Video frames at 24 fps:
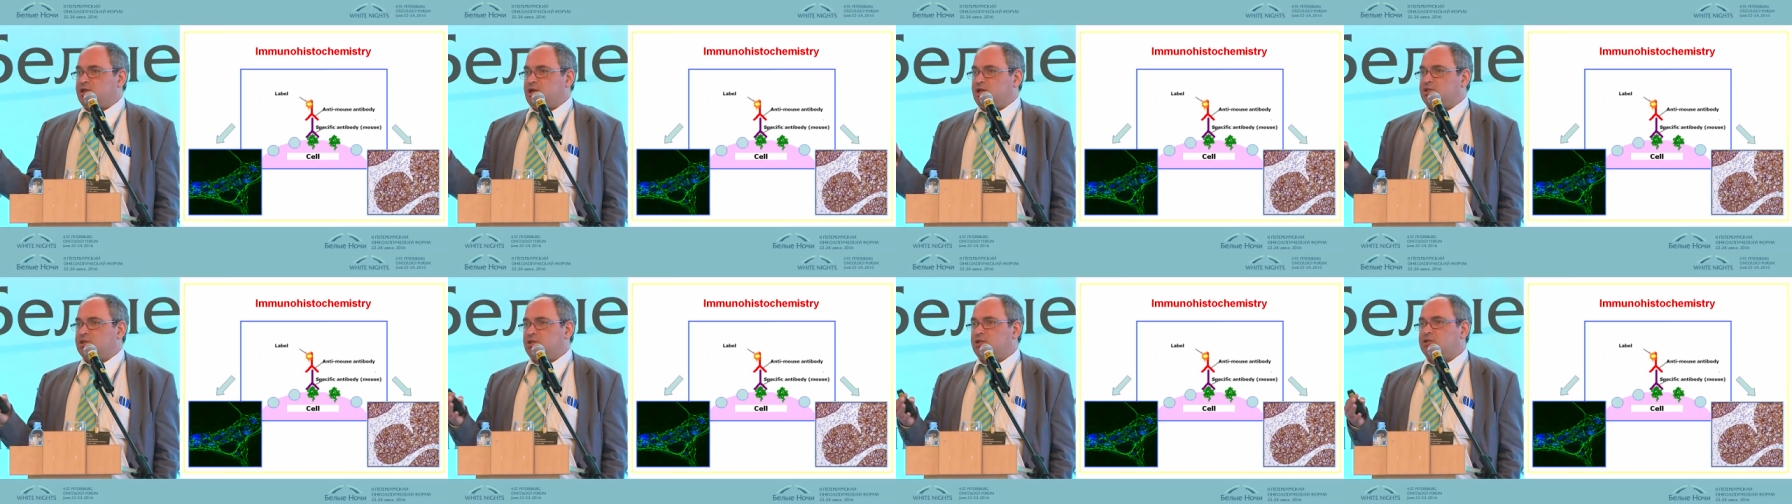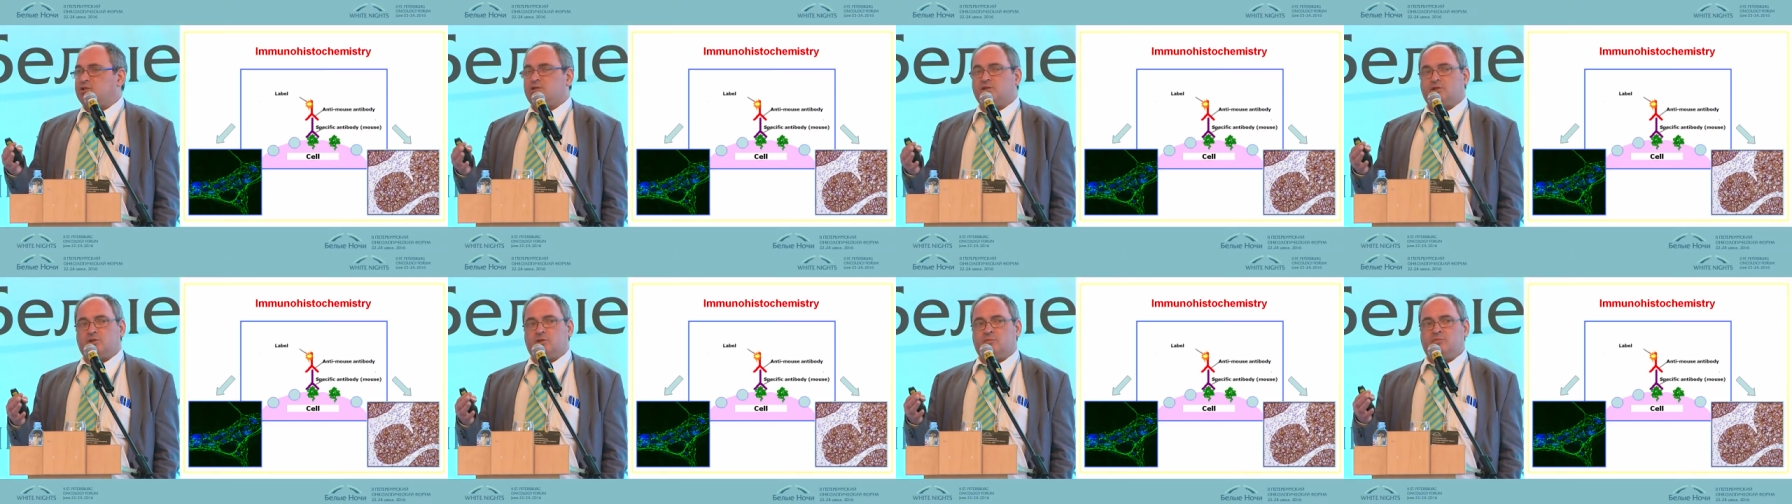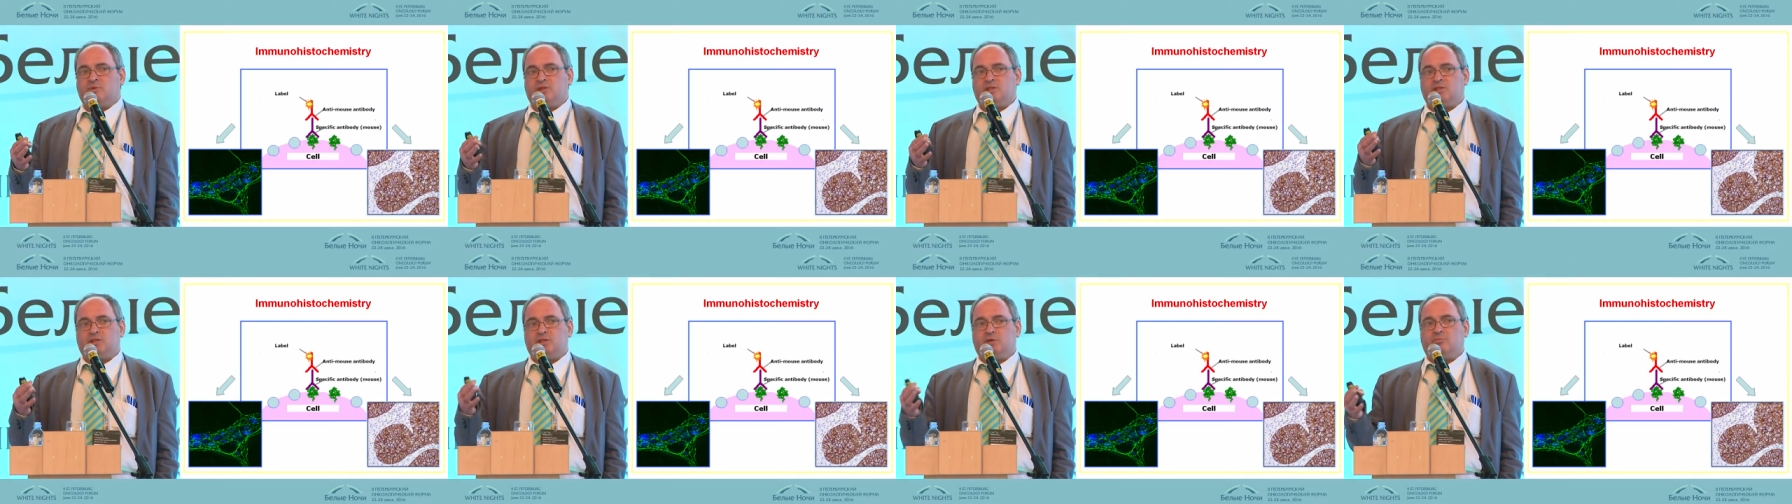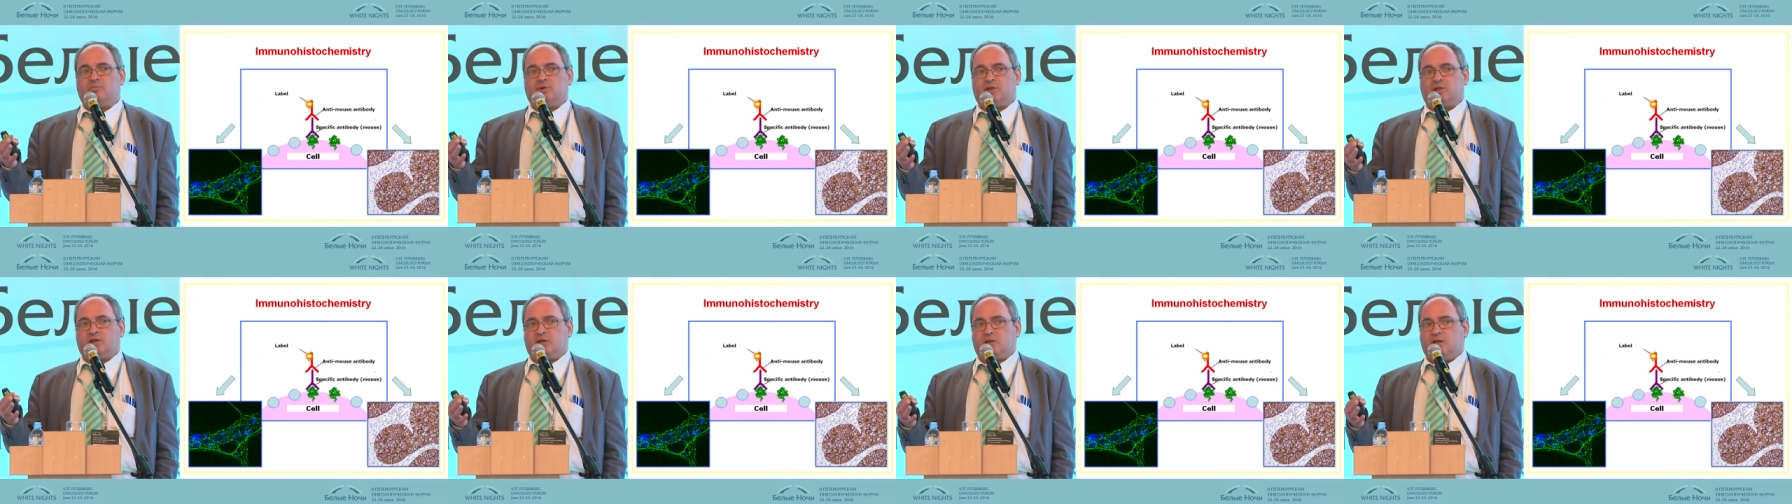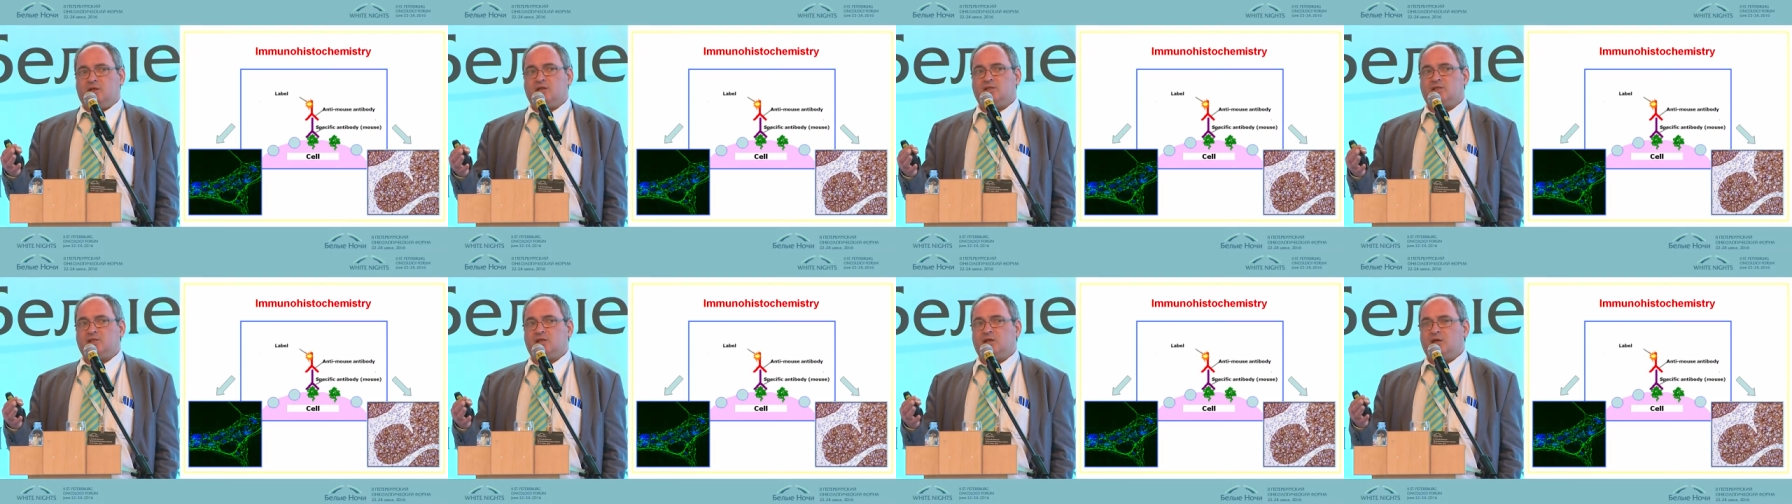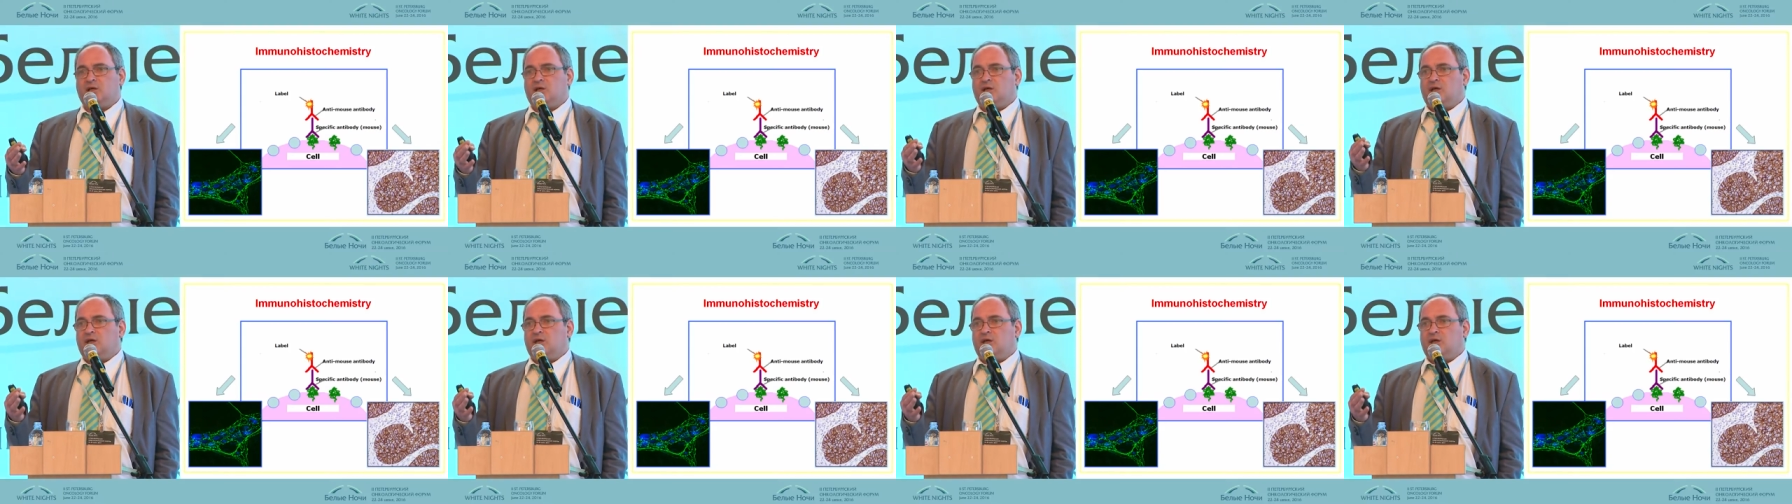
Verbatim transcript: considered to be simple, at least